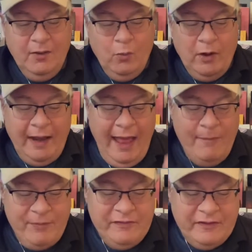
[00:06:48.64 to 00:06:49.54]
What
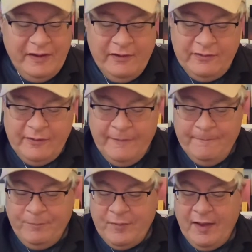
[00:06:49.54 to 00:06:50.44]
happens is
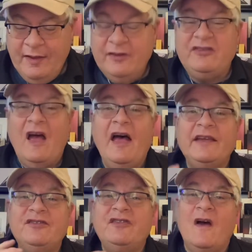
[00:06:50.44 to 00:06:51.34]

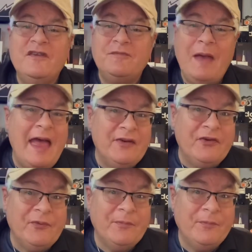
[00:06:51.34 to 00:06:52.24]
size does
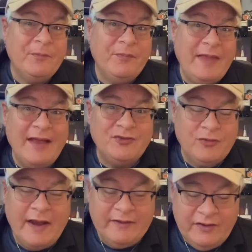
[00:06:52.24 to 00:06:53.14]
matter. That's
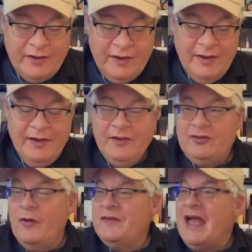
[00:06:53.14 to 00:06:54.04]
right.
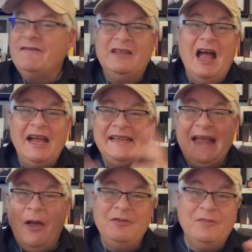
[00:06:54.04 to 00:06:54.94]
So if you have
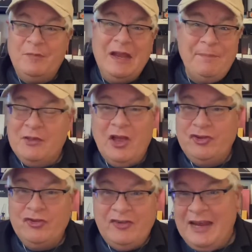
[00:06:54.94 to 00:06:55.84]
9,000 people
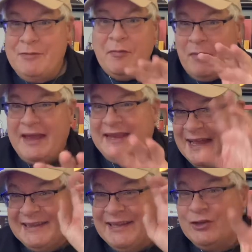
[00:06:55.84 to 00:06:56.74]
on your team, it might
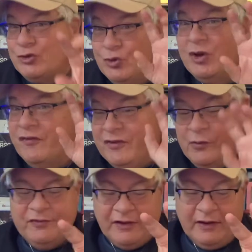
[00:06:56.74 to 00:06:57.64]
get a little too
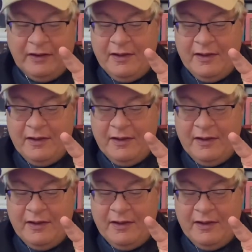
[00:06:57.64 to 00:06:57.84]
confusing.